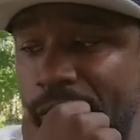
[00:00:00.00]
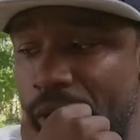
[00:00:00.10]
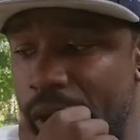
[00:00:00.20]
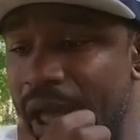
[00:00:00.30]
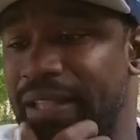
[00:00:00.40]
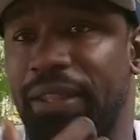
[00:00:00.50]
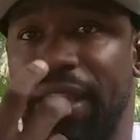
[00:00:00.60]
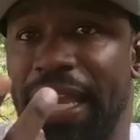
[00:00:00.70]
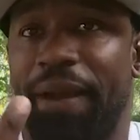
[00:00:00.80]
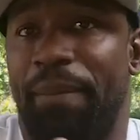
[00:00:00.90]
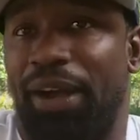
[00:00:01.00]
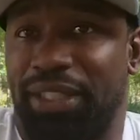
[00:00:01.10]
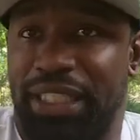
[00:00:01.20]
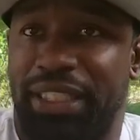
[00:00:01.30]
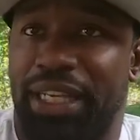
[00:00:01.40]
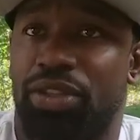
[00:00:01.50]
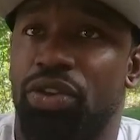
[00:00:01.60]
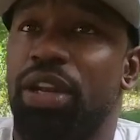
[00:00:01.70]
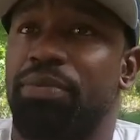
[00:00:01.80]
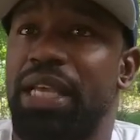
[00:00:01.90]
think about this shit, though.
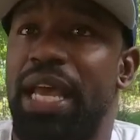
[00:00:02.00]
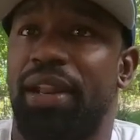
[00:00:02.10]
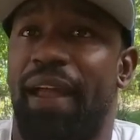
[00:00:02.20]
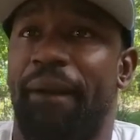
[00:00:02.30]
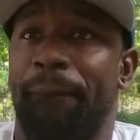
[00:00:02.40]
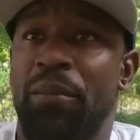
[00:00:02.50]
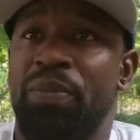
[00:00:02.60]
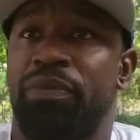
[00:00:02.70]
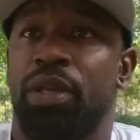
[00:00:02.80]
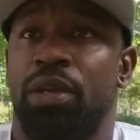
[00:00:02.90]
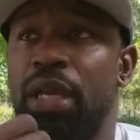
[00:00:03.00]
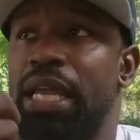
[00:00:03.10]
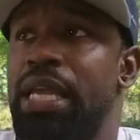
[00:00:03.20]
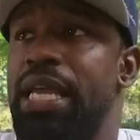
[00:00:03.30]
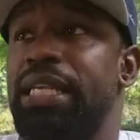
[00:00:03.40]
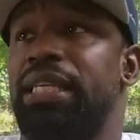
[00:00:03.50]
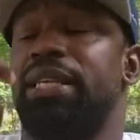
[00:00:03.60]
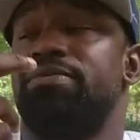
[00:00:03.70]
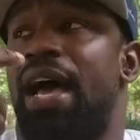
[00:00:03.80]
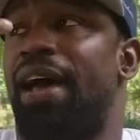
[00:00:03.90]
You know what I'm saying? Like
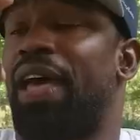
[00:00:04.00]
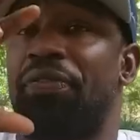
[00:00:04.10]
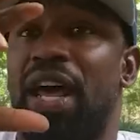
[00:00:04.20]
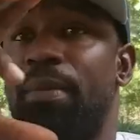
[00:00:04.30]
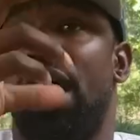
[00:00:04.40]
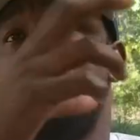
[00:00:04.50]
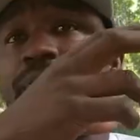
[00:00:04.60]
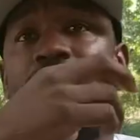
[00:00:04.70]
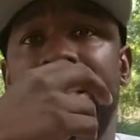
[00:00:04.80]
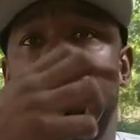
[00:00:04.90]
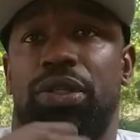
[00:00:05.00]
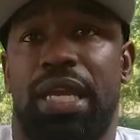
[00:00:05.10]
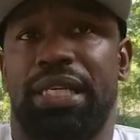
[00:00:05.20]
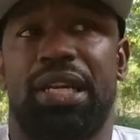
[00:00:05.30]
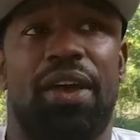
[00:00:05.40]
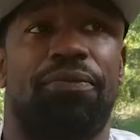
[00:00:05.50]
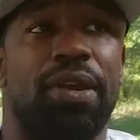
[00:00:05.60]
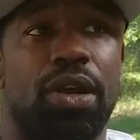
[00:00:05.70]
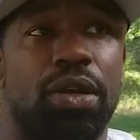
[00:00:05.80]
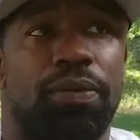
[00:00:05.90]
I thought about everybody else. Like, it's not
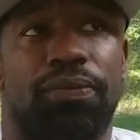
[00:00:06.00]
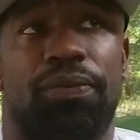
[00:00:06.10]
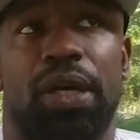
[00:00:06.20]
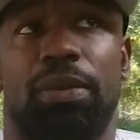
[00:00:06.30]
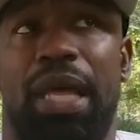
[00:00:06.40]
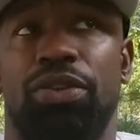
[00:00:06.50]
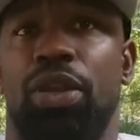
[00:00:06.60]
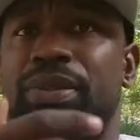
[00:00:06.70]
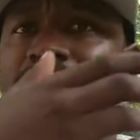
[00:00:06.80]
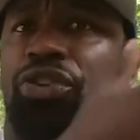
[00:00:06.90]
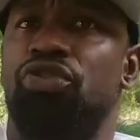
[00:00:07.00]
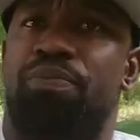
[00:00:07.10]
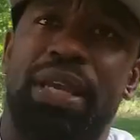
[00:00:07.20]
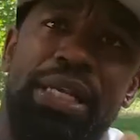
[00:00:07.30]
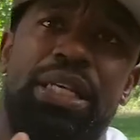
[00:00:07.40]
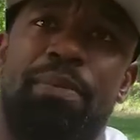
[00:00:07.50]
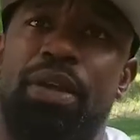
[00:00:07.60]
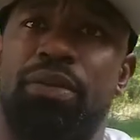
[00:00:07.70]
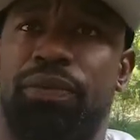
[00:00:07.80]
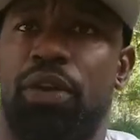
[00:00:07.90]
fair to fuck, like, you know what I'm saying? QP's
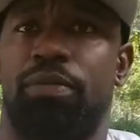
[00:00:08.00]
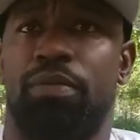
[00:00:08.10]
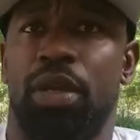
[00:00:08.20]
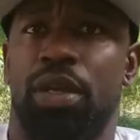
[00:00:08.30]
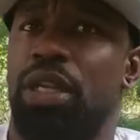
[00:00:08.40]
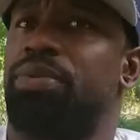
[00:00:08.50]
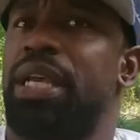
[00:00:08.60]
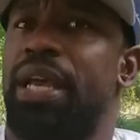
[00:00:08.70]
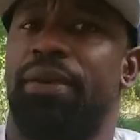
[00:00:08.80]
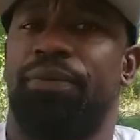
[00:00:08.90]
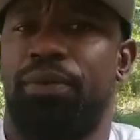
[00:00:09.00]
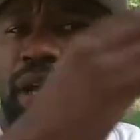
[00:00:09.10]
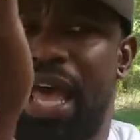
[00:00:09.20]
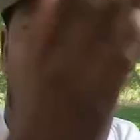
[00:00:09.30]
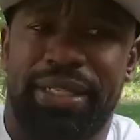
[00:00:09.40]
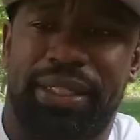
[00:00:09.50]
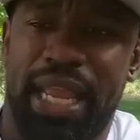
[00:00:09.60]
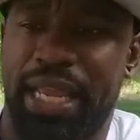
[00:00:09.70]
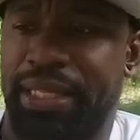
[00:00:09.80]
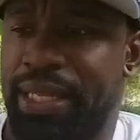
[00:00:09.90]
coming from, you know what I'm saying, out of
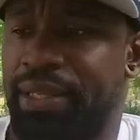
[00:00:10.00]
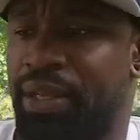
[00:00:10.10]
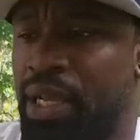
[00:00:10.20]
state, and